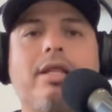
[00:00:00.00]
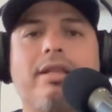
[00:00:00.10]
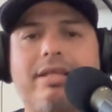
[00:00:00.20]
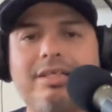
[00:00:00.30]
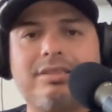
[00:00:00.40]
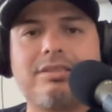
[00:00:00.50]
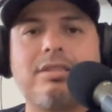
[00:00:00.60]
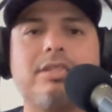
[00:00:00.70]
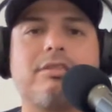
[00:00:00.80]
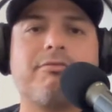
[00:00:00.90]
This
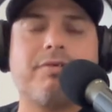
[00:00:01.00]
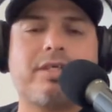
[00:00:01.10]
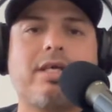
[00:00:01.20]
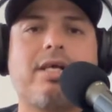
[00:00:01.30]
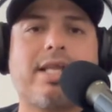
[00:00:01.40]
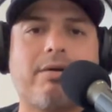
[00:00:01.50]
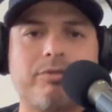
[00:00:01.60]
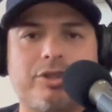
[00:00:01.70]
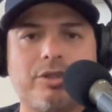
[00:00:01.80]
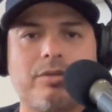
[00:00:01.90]
is a fucking
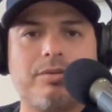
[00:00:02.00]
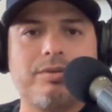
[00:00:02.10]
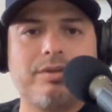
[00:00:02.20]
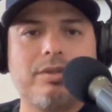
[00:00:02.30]
clown show.